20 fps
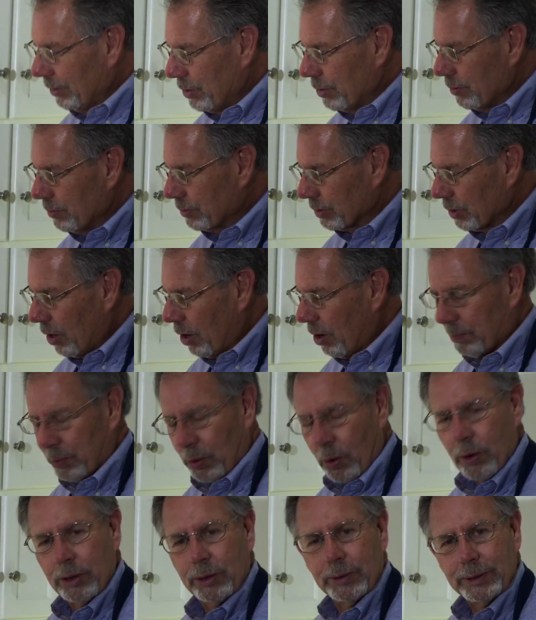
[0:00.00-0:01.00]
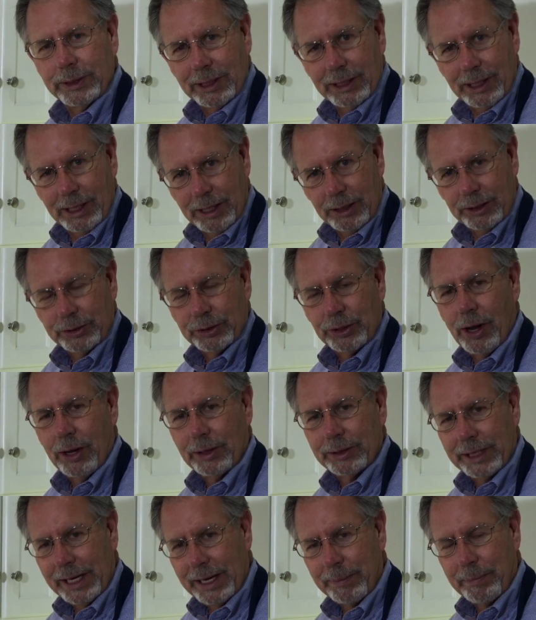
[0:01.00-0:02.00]
used salt pork, which is a little
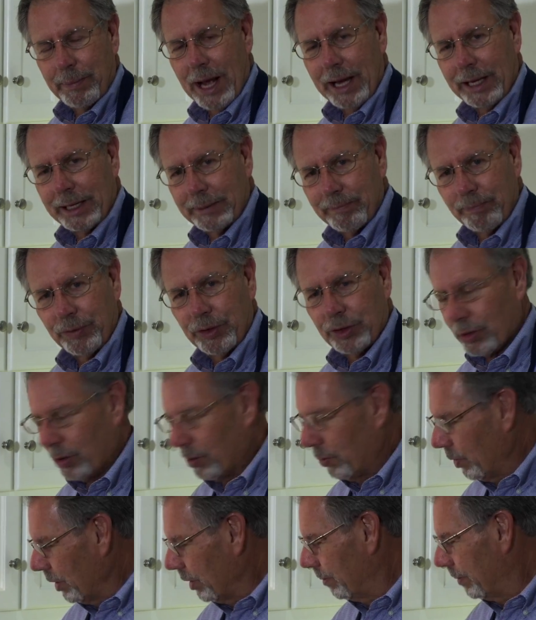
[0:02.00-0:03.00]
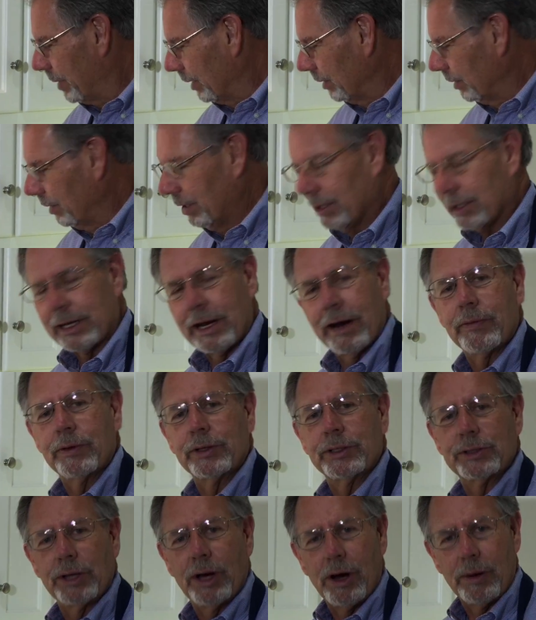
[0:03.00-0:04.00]
salty, and bacon. So we're going to be a little
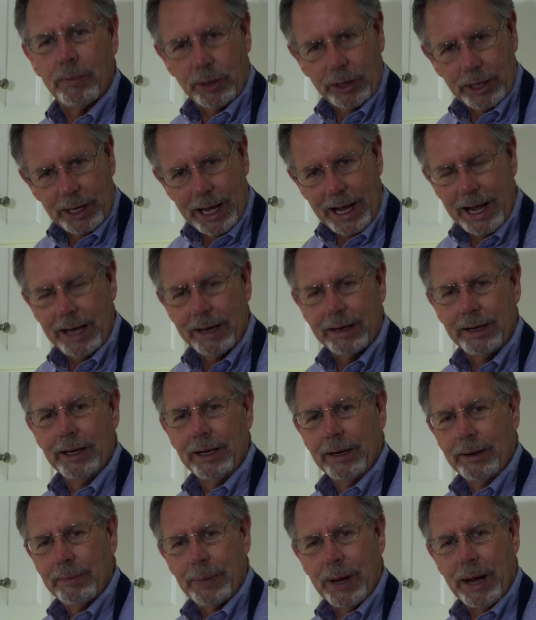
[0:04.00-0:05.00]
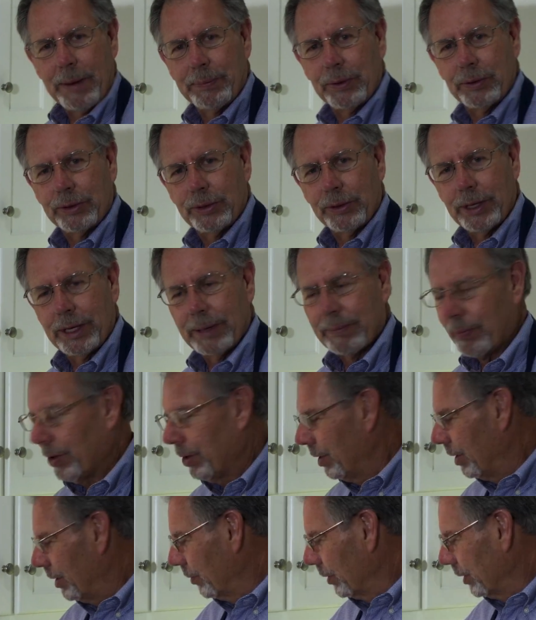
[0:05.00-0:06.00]
careful with the salt. We're going to add pepper to it.
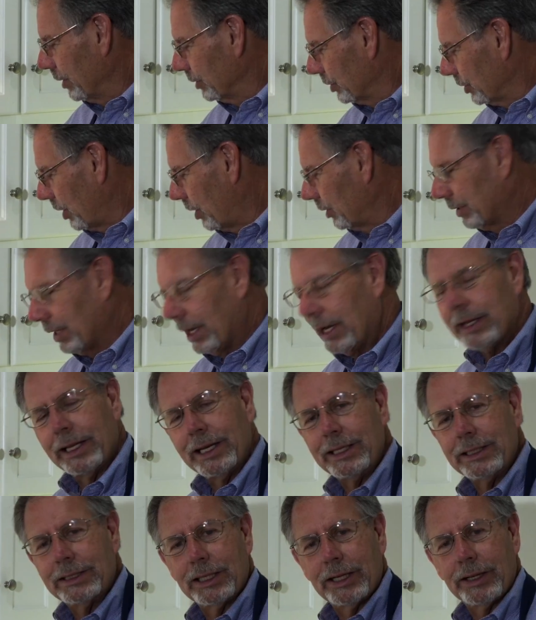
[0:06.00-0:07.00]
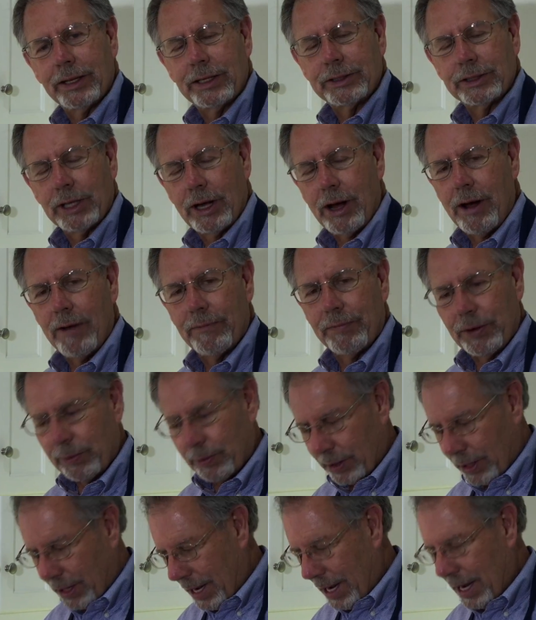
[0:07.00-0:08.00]
We're going to saute these till they're soft. Then
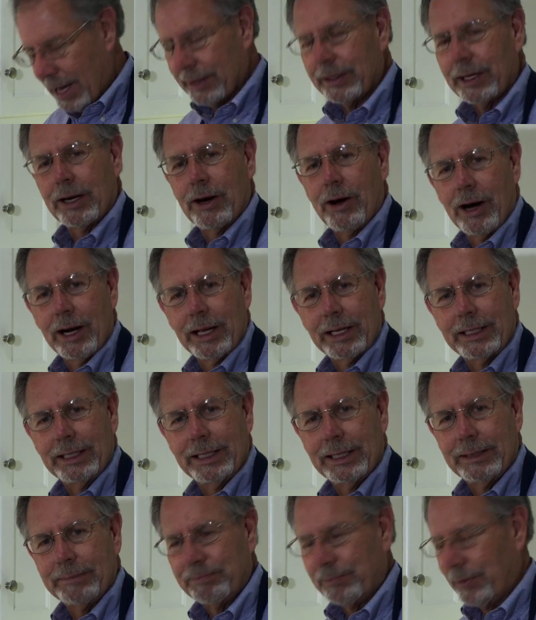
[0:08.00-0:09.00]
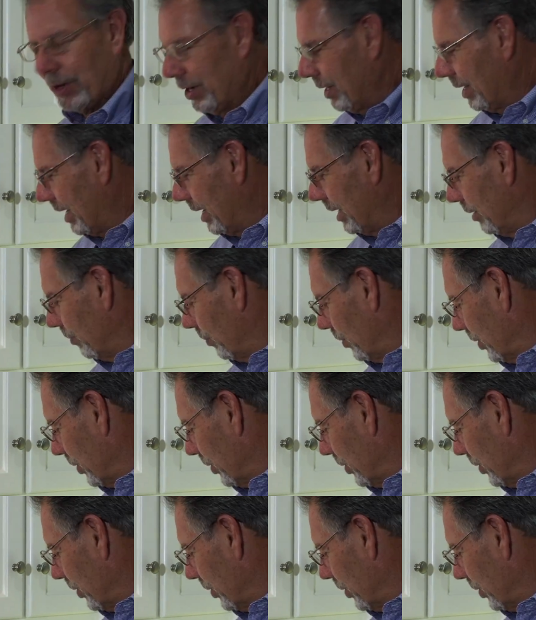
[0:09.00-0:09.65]
we're going to add the garlic in, and then